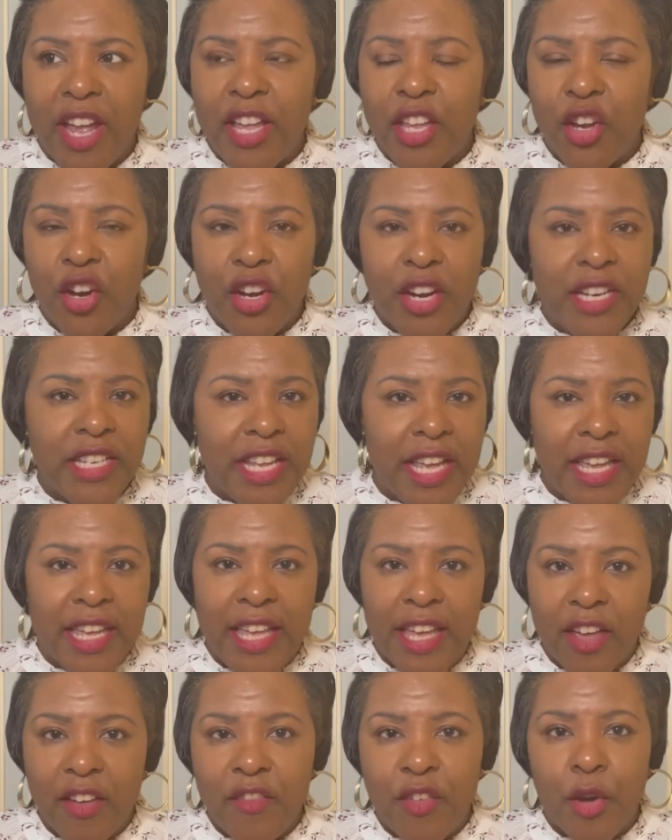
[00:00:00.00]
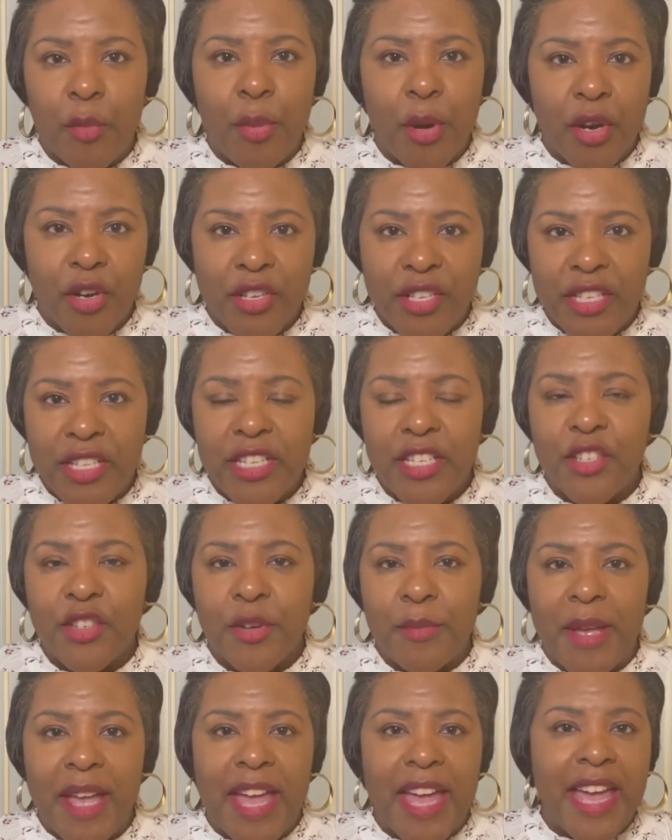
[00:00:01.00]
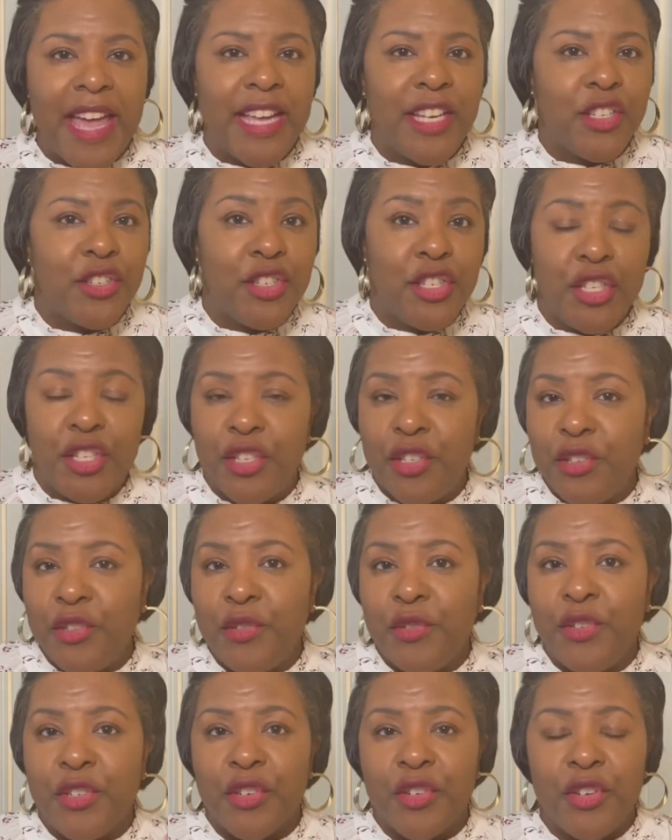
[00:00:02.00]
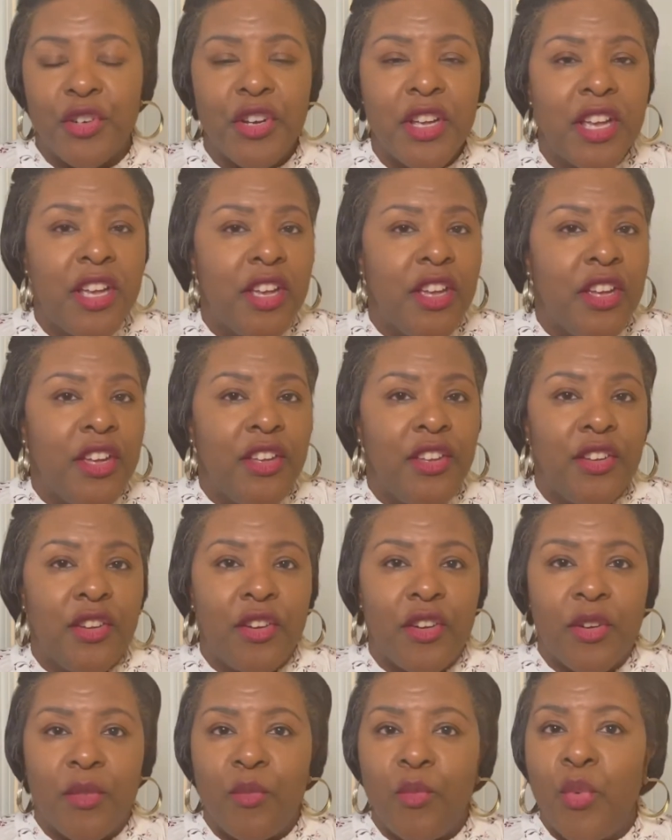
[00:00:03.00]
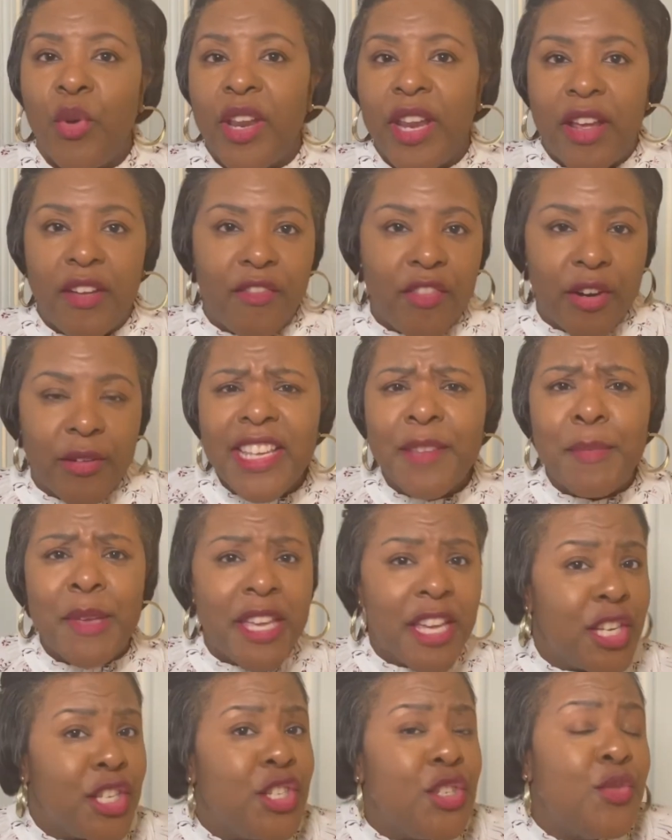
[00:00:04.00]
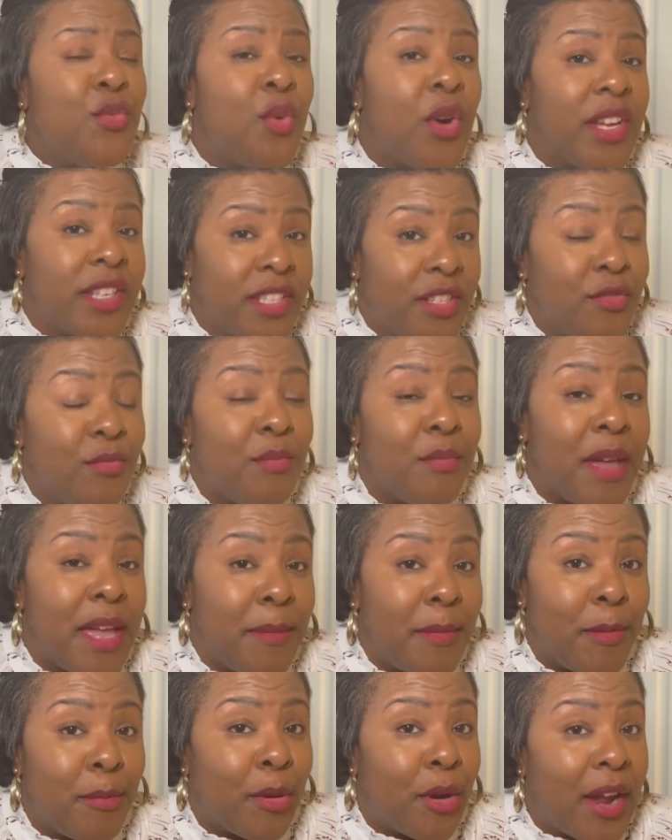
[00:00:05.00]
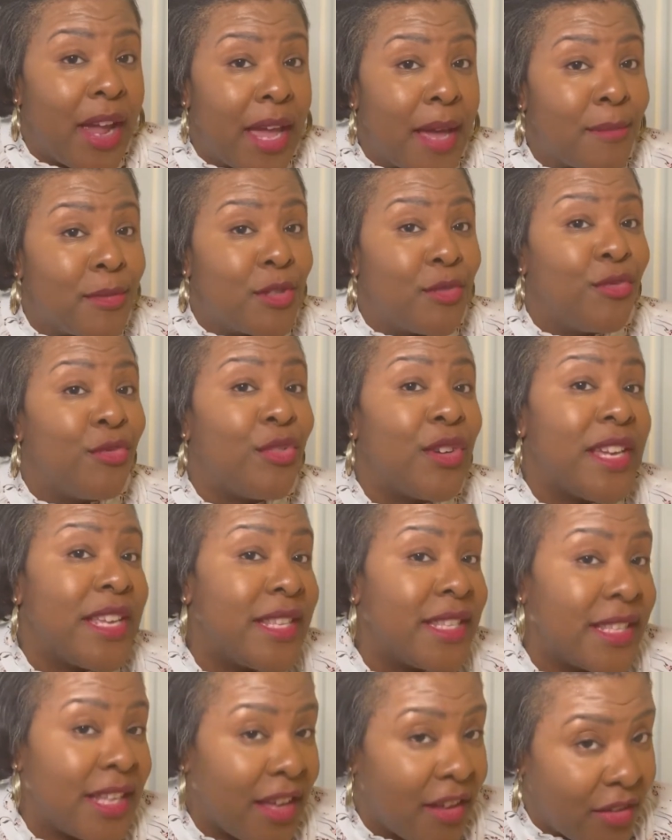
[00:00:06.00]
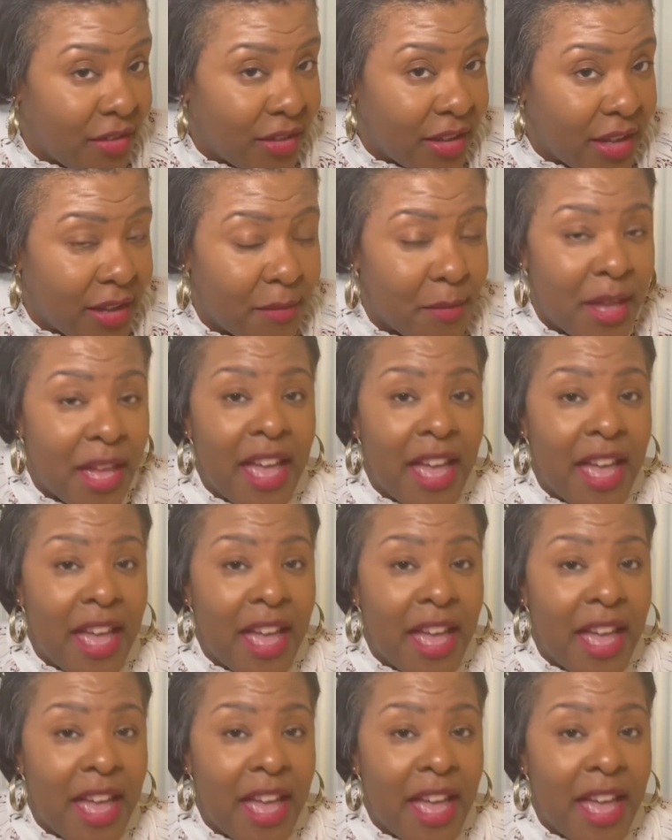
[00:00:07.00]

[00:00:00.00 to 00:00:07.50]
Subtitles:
You're going to take care of your purses, your bags, your shoes, your whatever, because you want to maybe perhaps resell them.